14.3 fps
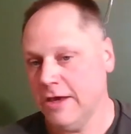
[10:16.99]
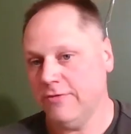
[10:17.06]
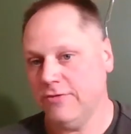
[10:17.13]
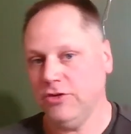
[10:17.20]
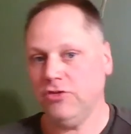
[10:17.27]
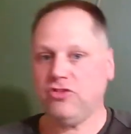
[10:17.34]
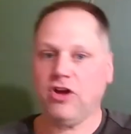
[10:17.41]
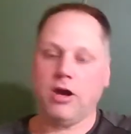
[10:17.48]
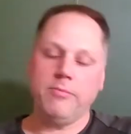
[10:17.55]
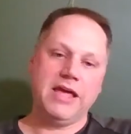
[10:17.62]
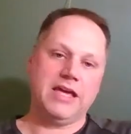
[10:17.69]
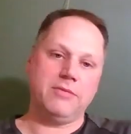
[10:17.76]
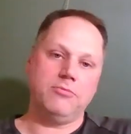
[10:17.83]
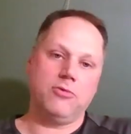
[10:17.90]
You start
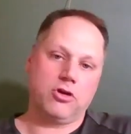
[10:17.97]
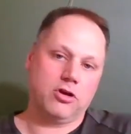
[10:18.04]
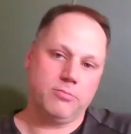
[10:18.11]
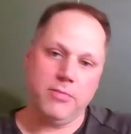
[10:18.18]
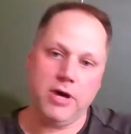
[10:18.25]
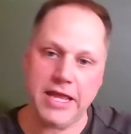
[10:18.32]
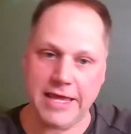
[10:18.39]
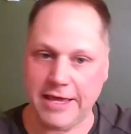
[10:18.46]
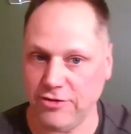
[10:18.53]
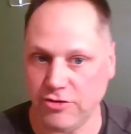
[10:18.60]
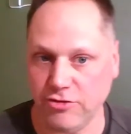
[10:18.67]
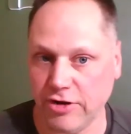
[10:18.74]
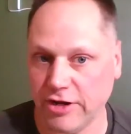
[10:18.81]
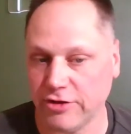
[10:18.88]
making more money on
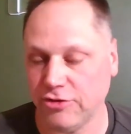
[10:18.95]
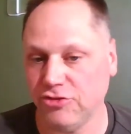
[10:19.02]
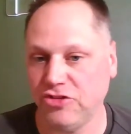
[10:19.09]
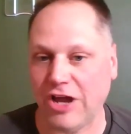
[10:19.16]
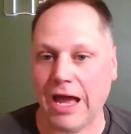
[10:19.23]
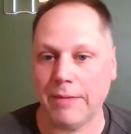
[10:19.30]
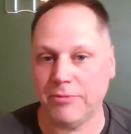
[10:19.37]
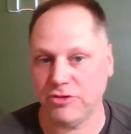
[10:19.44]
your regular job,